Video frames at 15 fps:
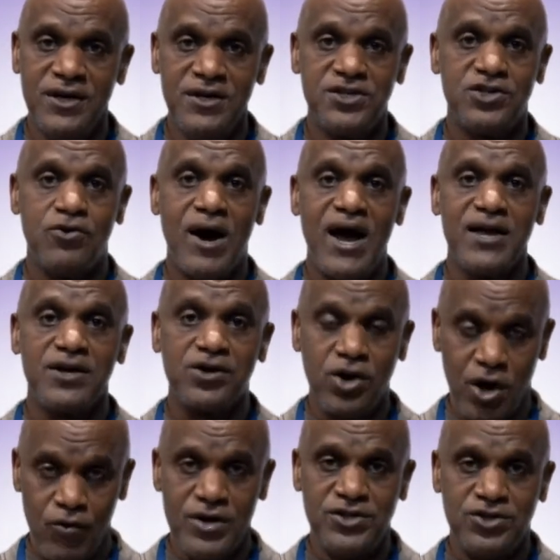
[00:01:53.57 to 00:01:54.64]
So I
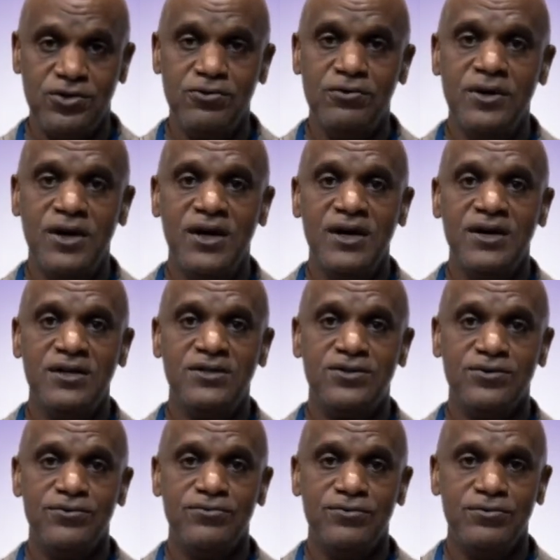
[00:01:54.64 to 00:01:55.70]
encourage you
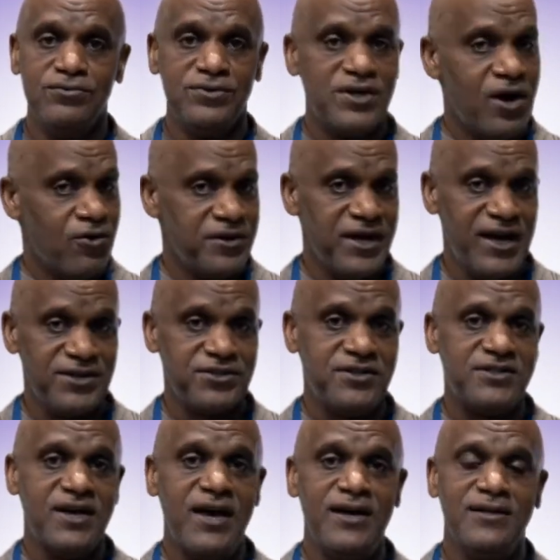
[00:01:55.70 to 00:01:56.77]
to don't
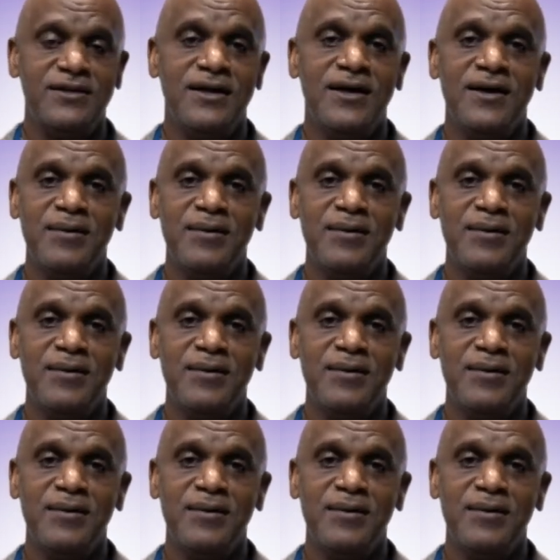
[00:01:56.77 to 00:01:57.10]
hesitate,